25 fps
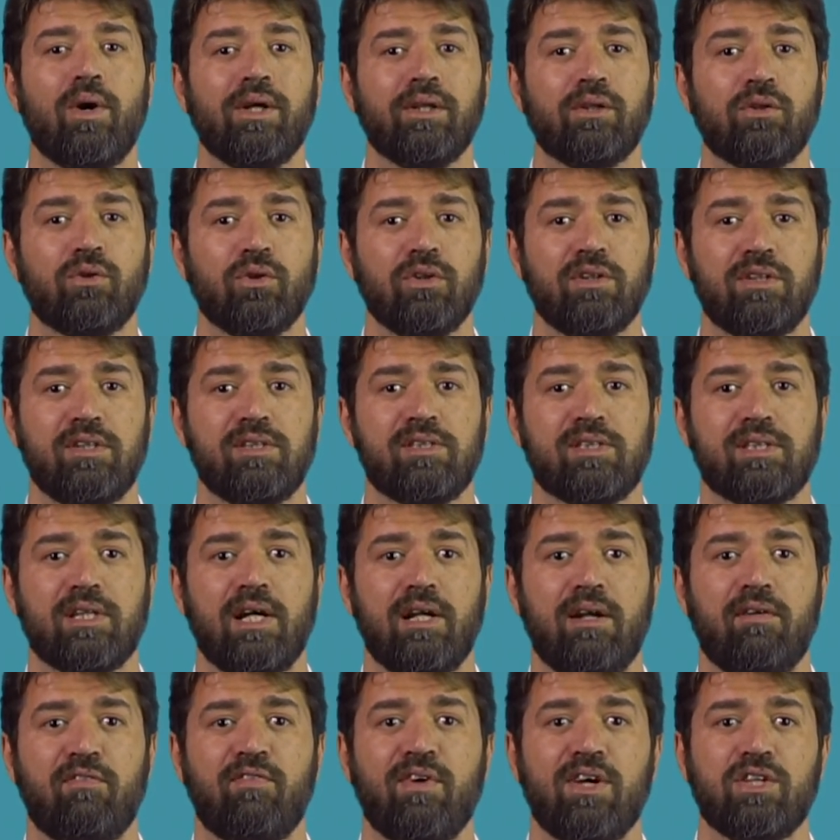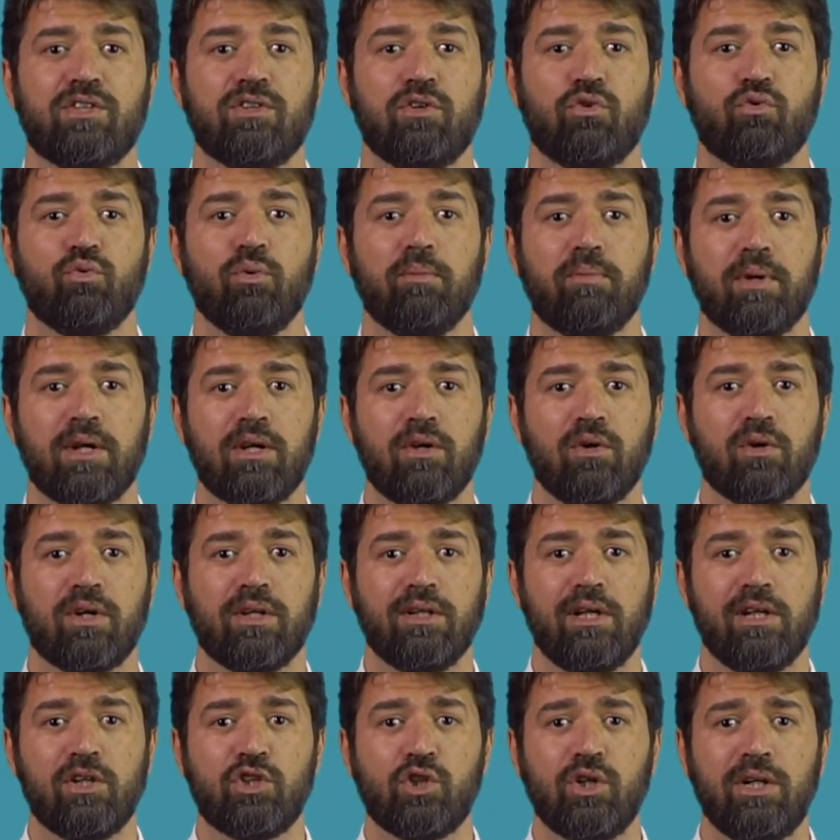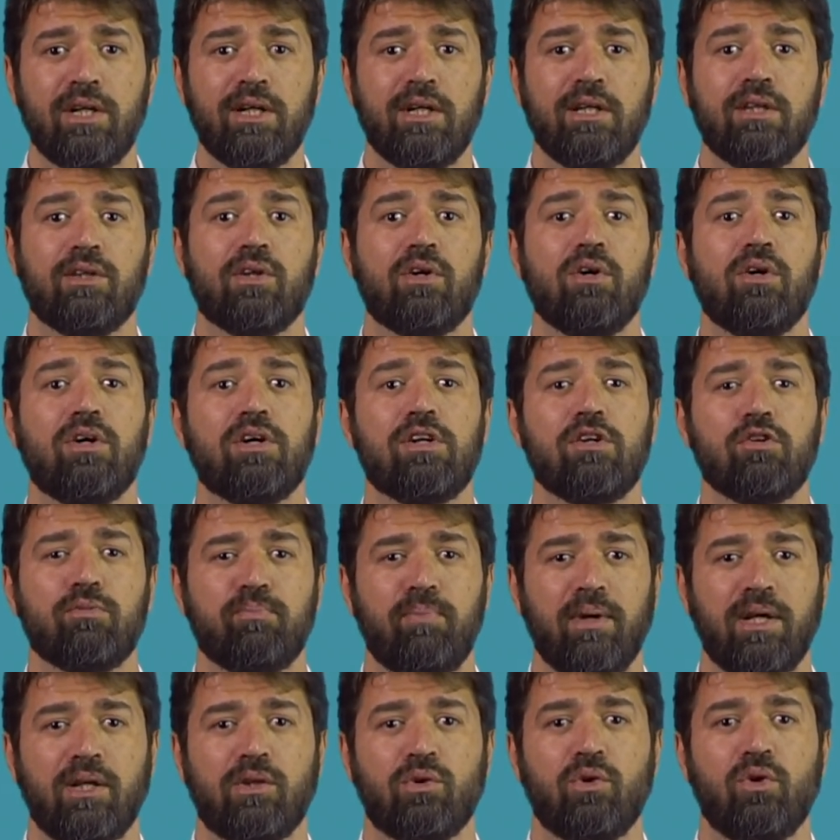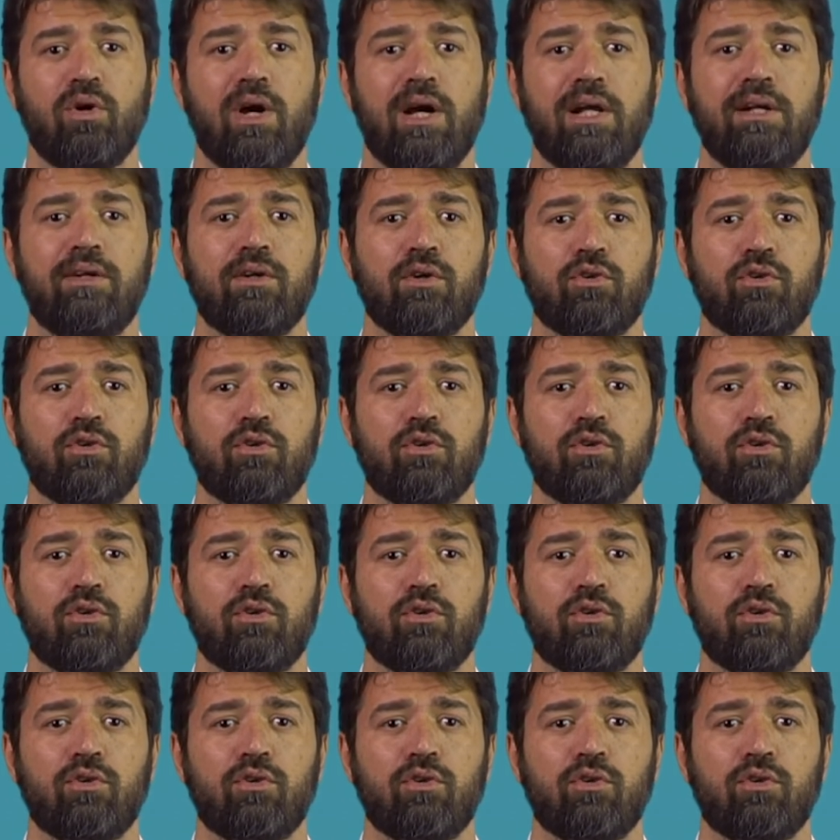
how far the top face of the cylinder is from our datum.